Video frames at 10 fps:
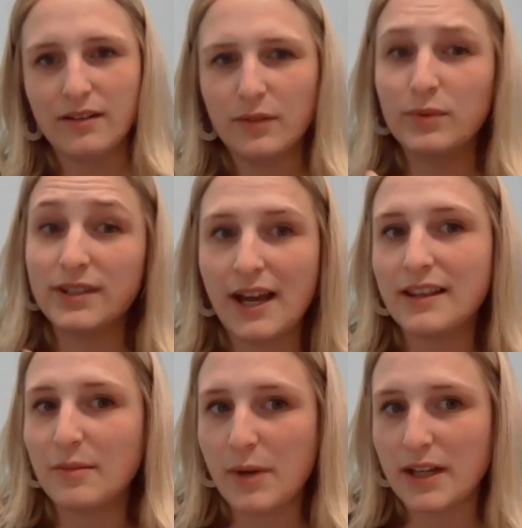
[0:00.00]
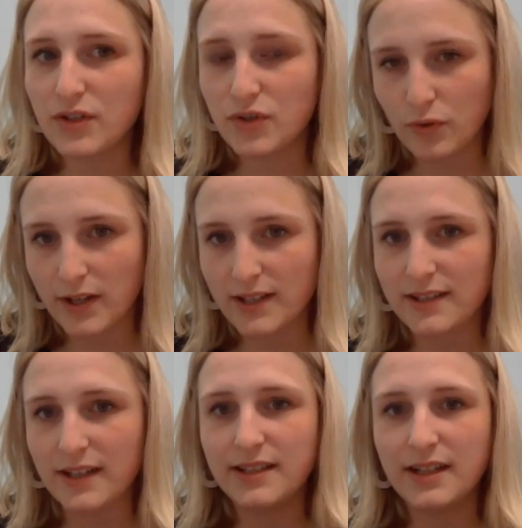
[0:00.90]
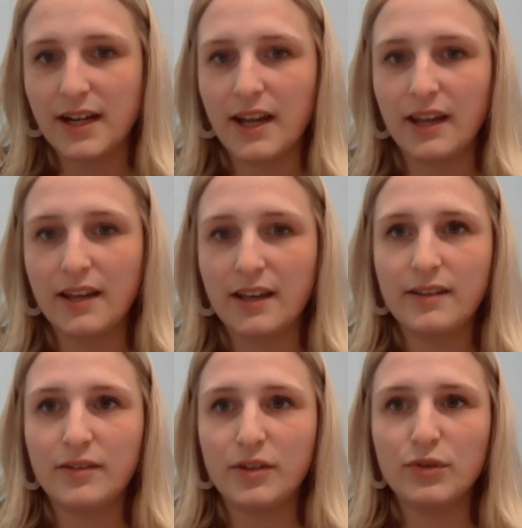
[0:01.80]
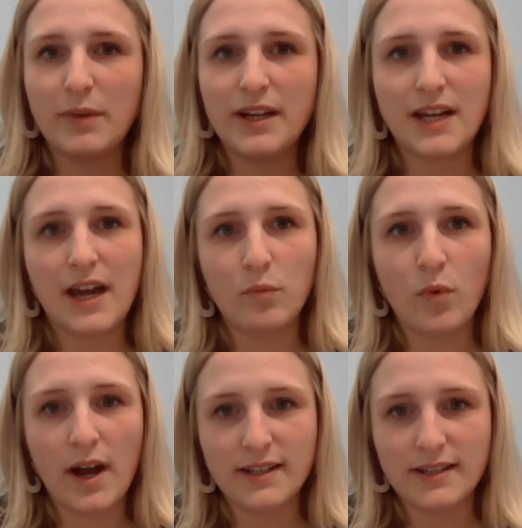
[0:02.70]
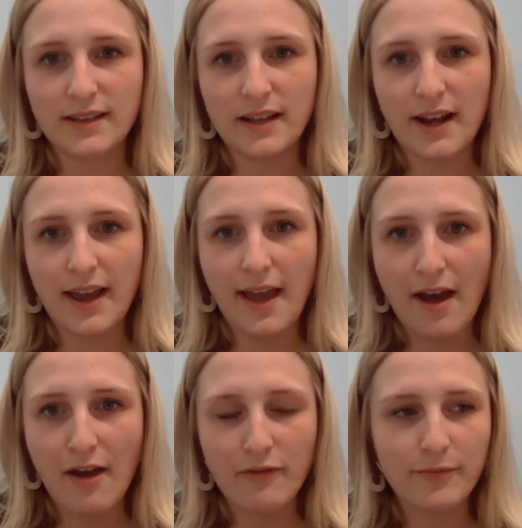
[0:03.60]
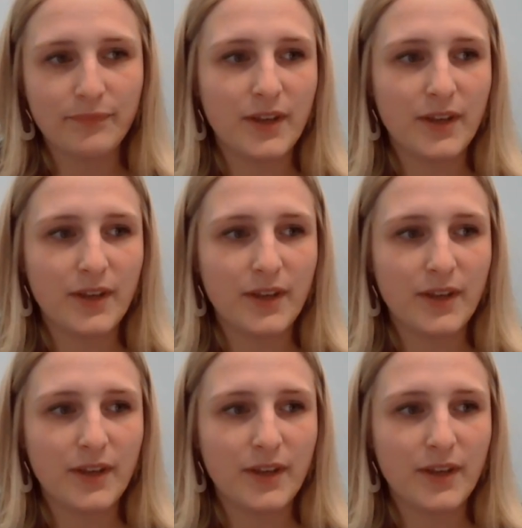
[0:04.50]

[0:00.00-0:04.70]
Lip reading: Like, was that the best choice? Like, did I use my time wisely that I have?